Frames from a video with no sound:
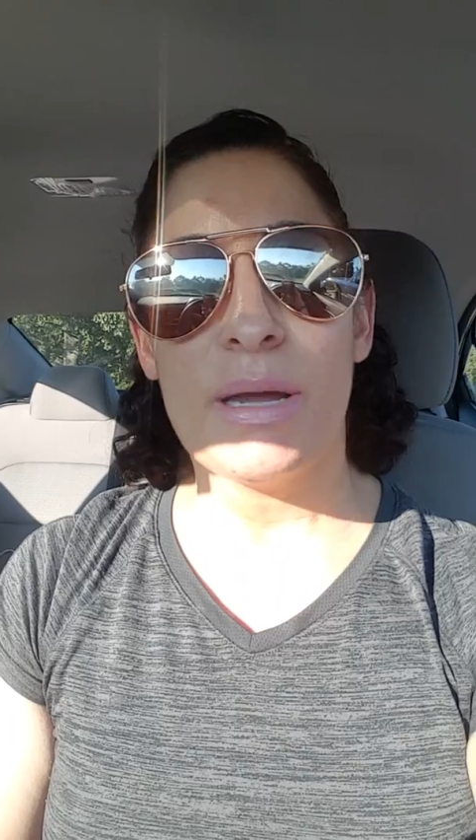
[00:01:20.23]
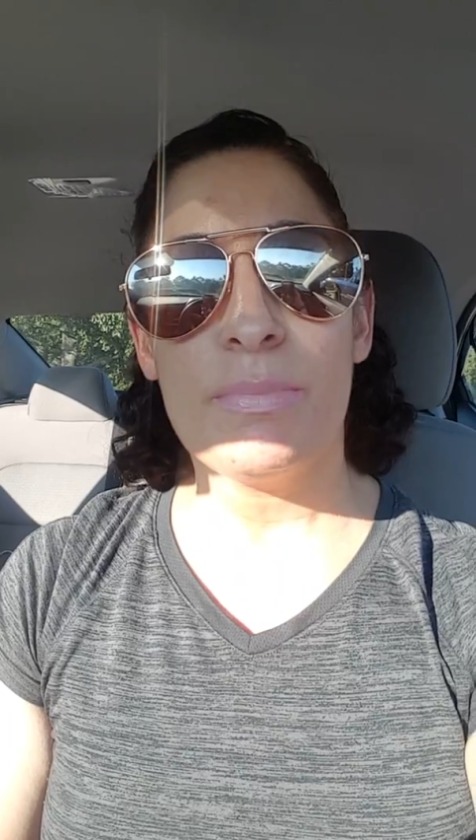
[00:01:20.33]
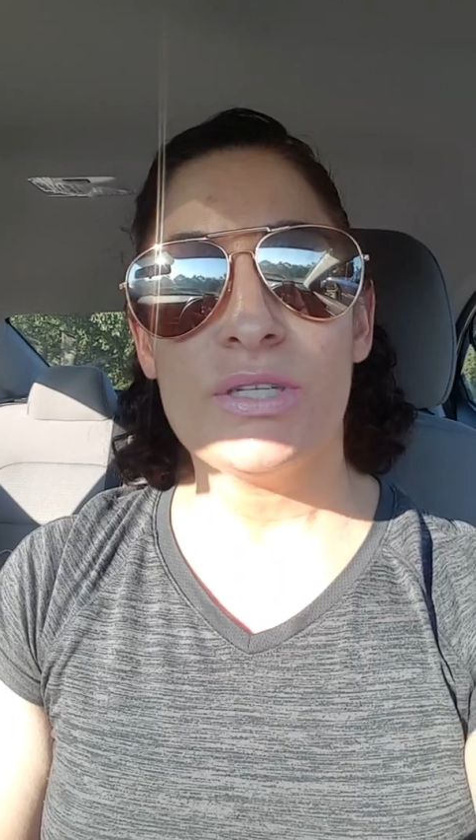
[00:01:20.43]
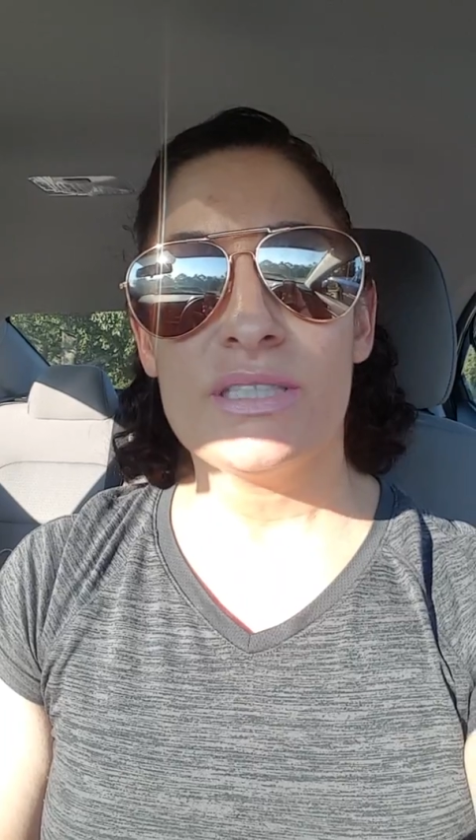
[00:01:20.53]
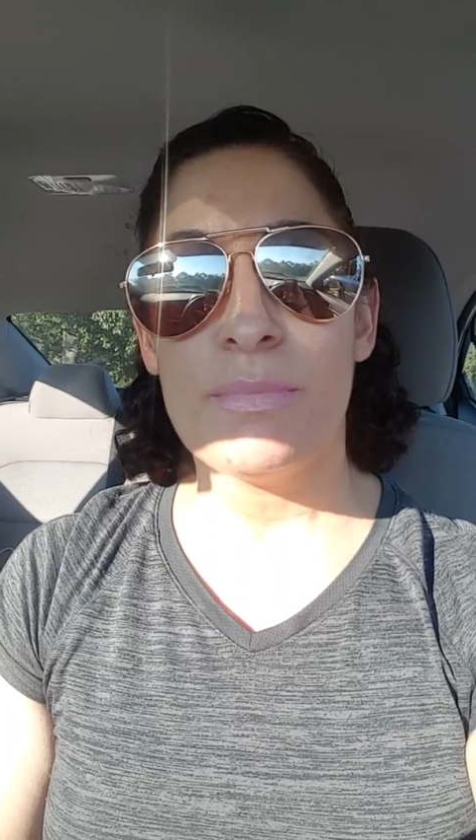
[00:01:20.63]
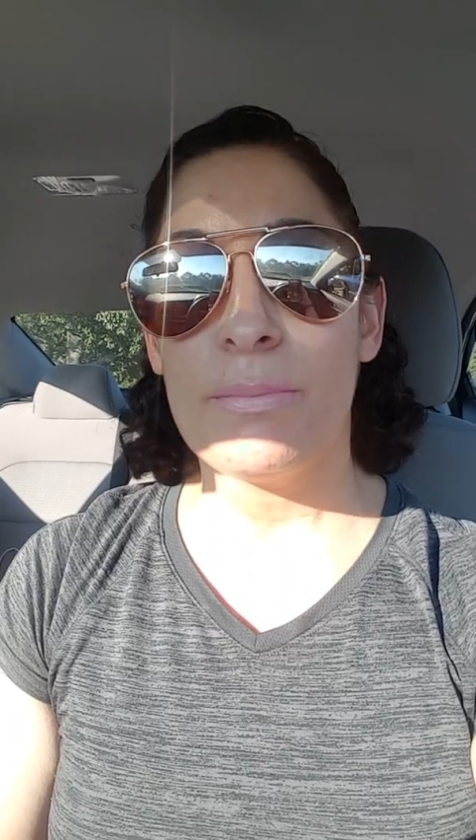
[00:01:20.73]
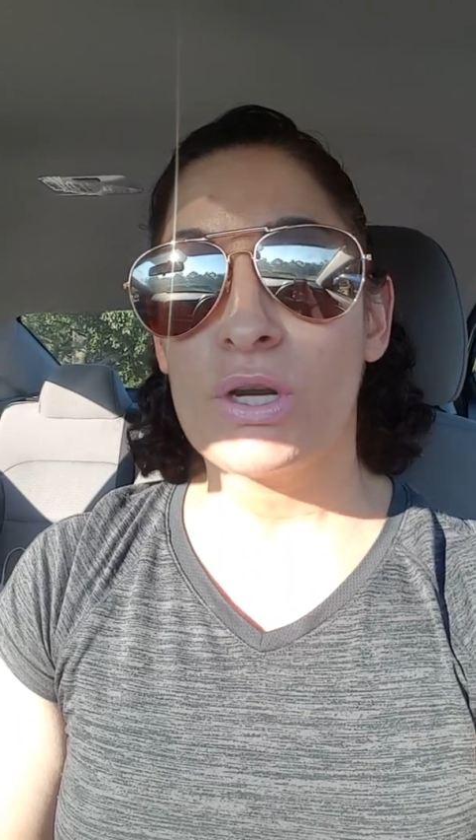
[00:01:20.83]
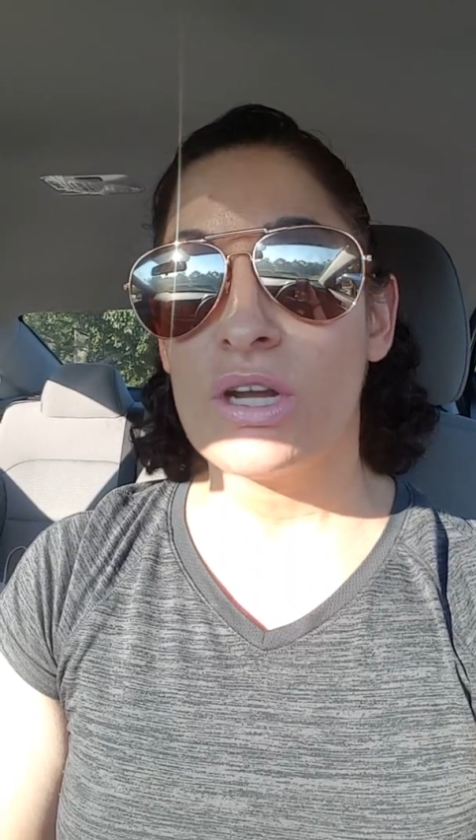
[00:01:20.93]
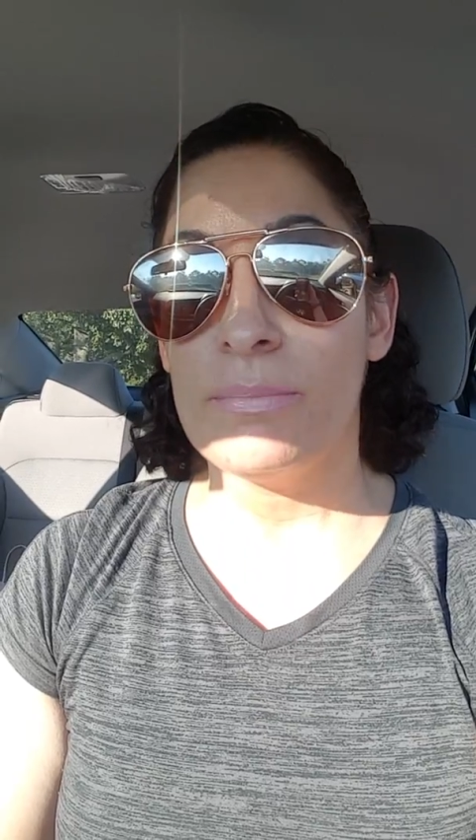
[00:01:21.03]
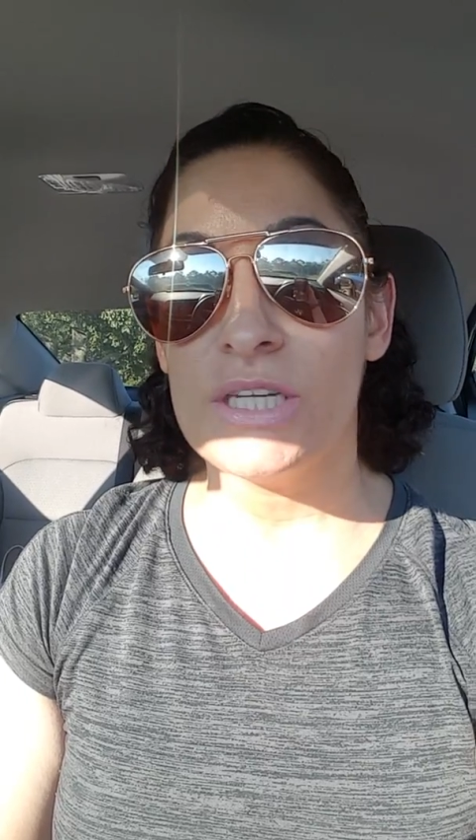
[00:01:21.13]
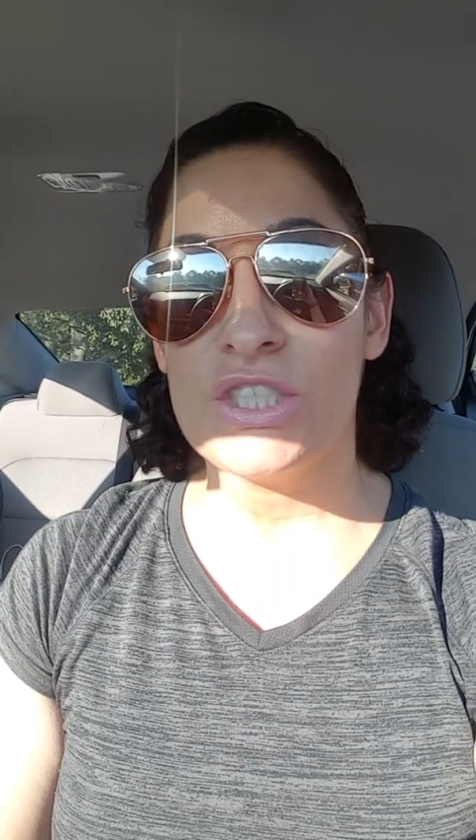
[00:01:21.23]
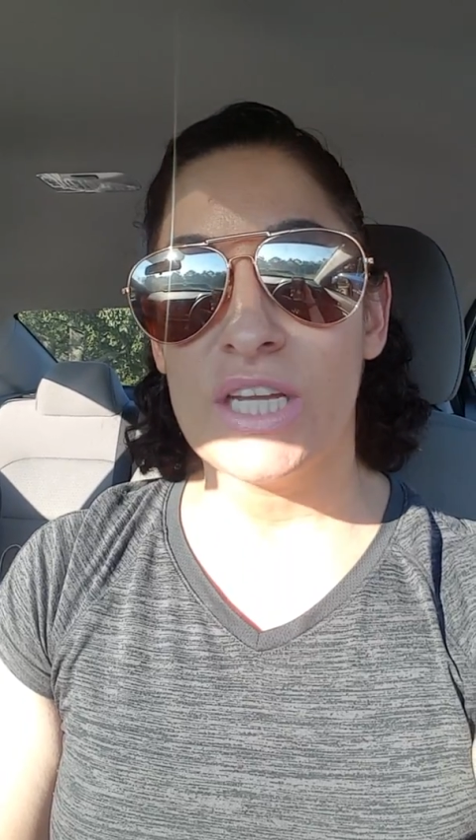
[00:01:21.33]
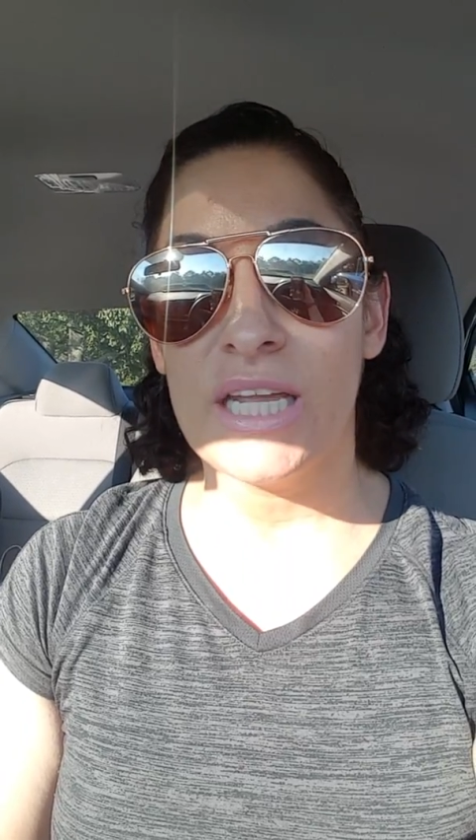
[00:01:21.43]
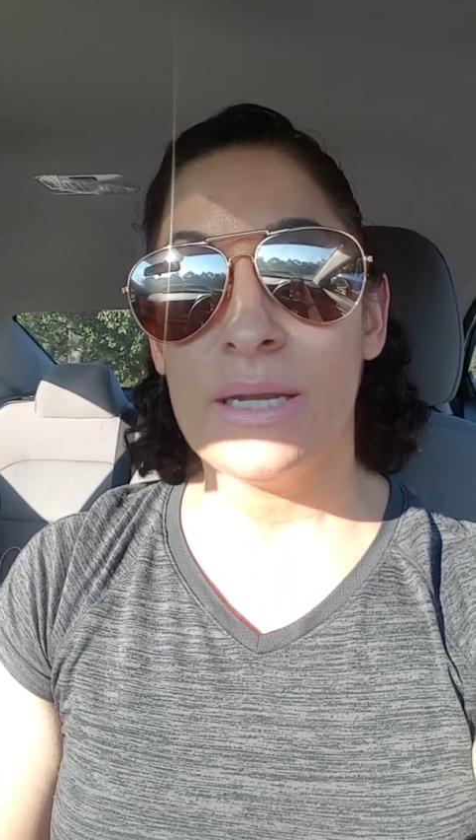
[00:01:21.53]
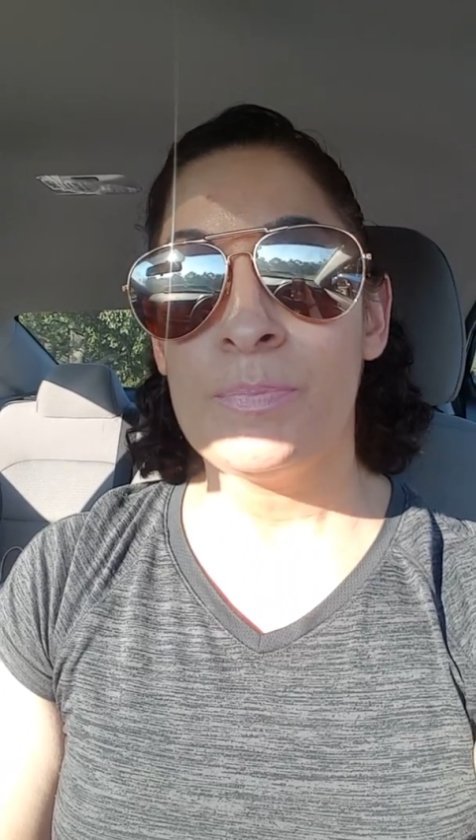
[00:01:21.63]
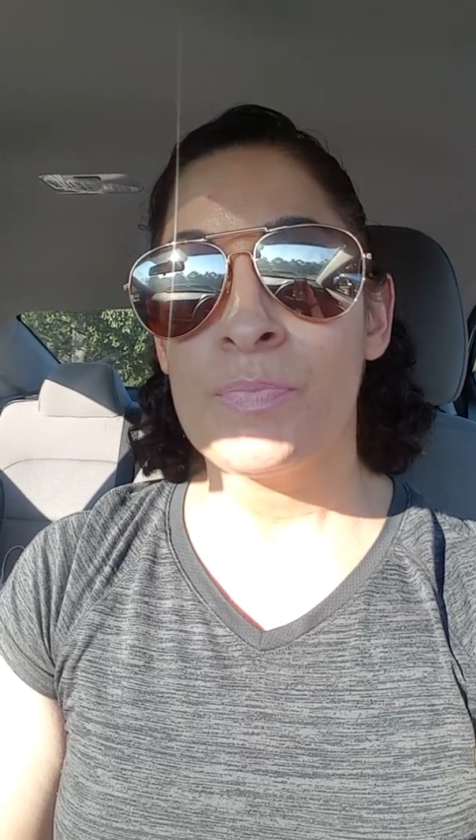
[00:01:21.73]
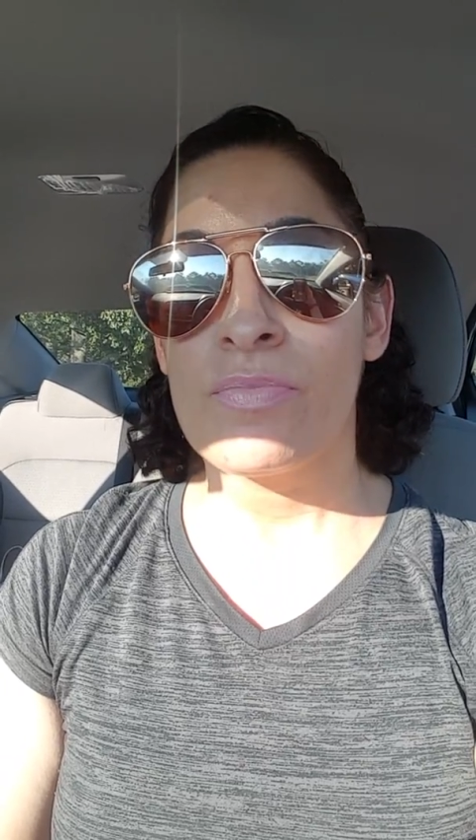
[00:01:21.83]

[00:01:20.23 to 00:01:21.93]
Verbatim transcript: member to member commission.